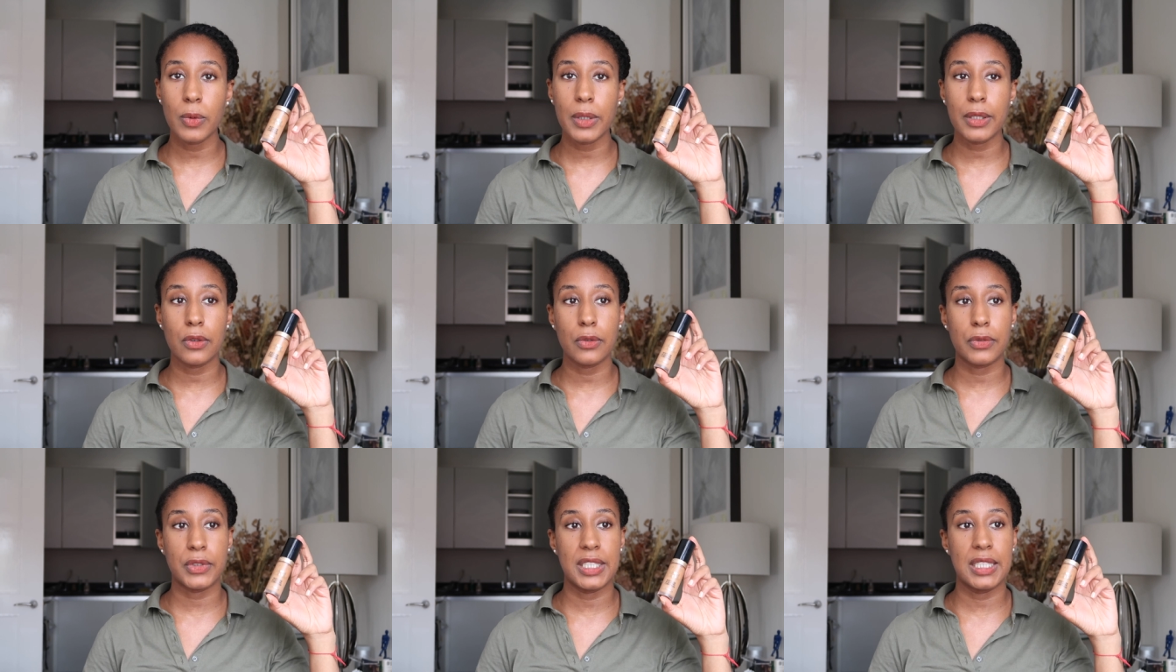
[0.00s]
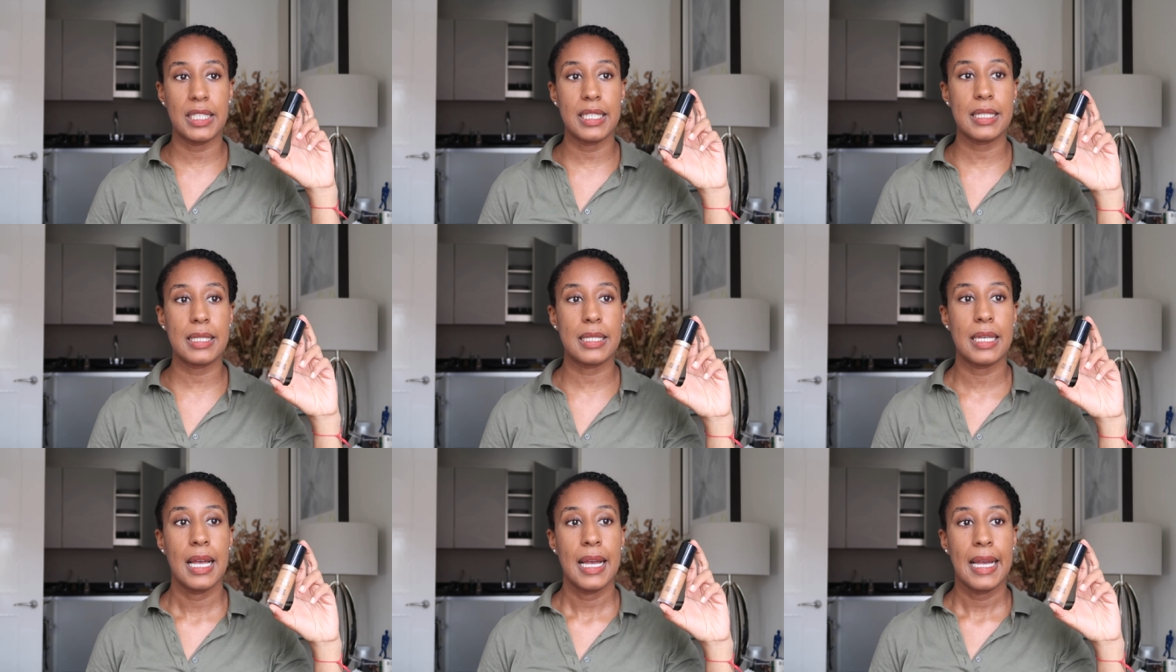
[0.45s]
one of
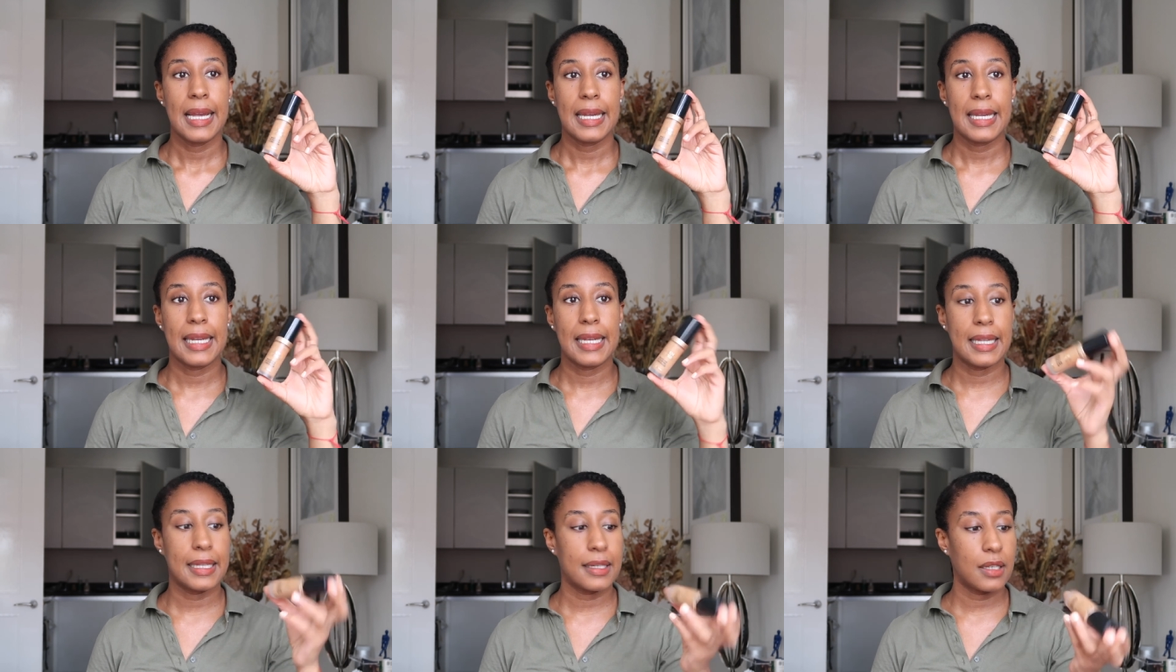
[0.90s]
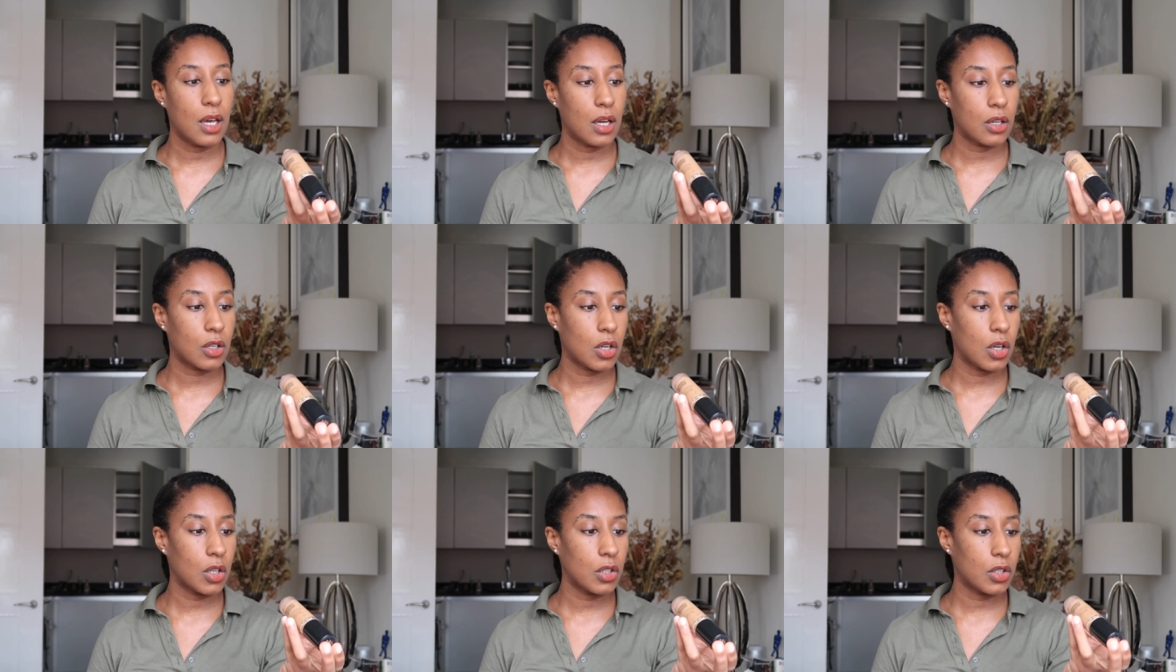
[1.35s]
these in
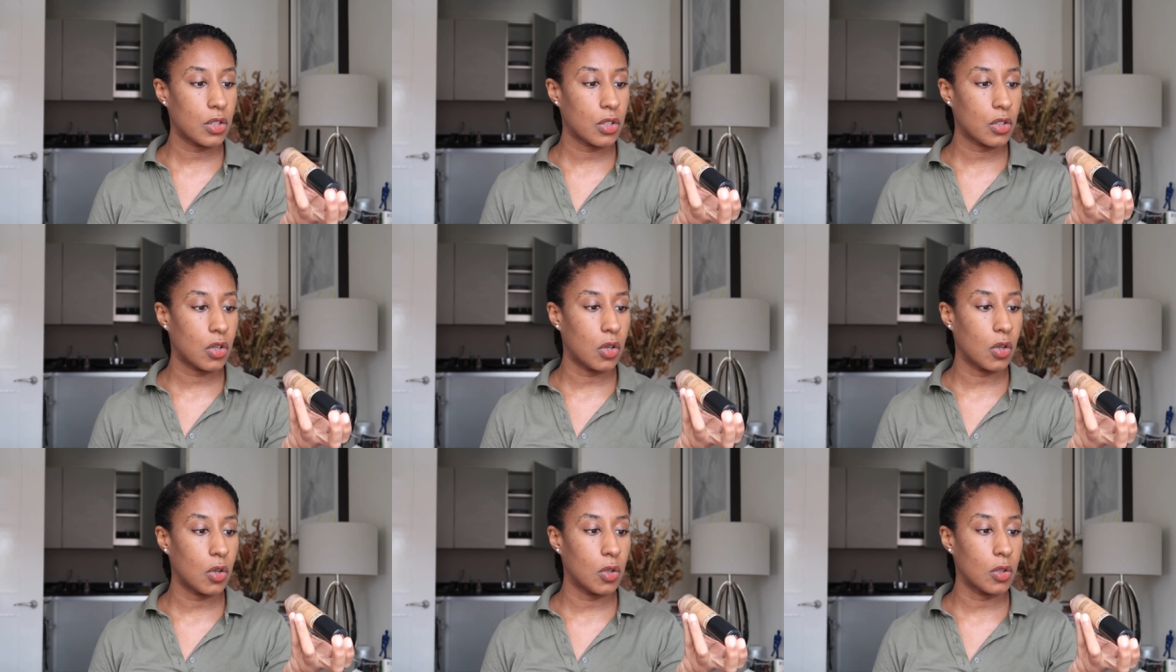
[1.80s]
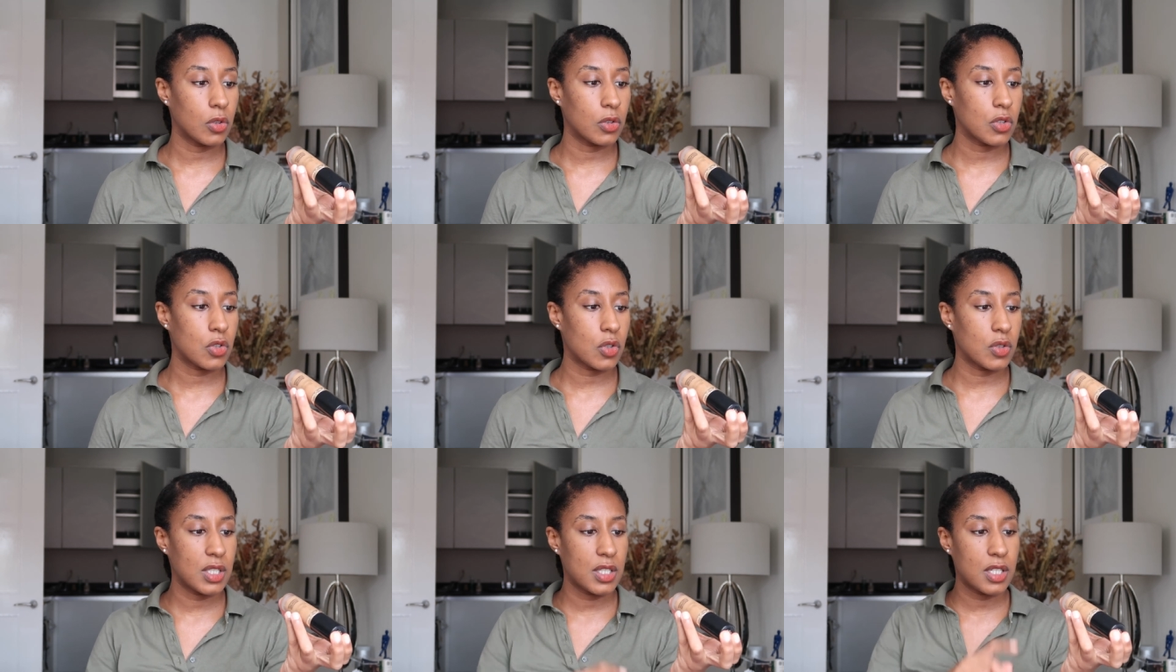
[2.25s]
a color
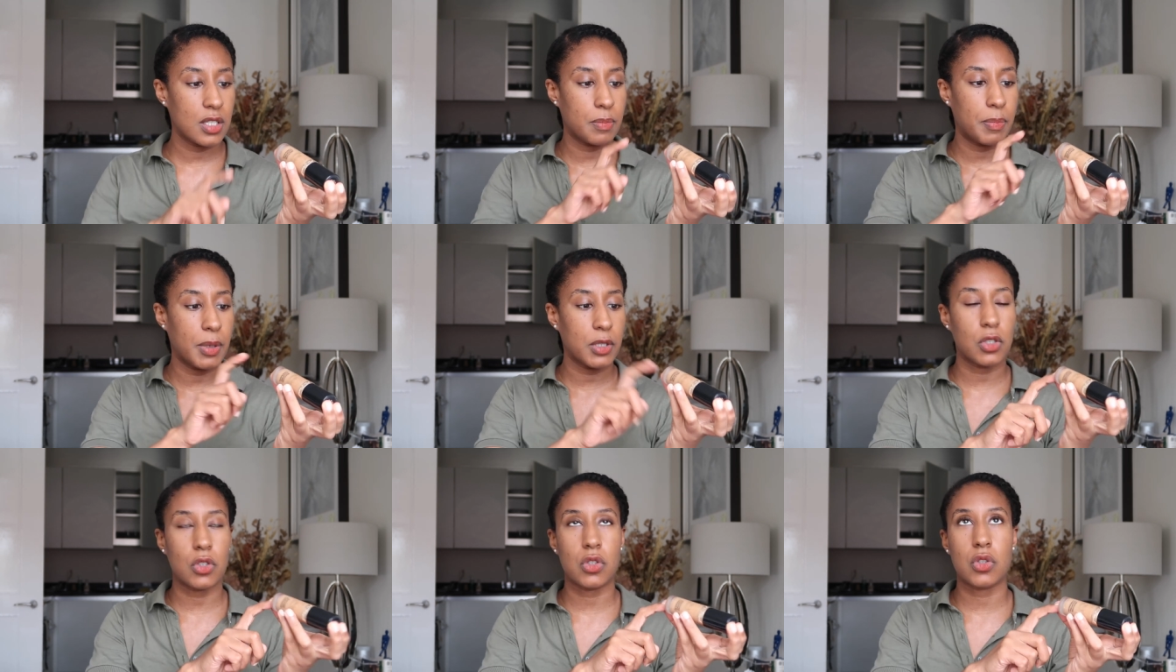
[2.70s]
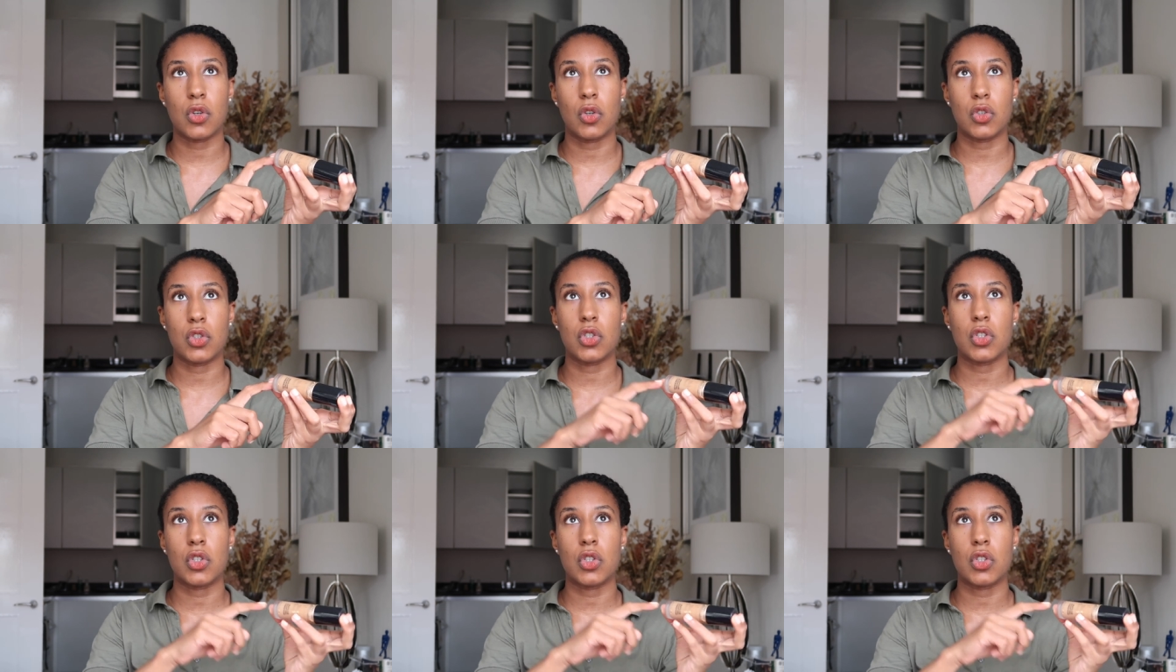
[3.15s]
called, so this is Butterscotch.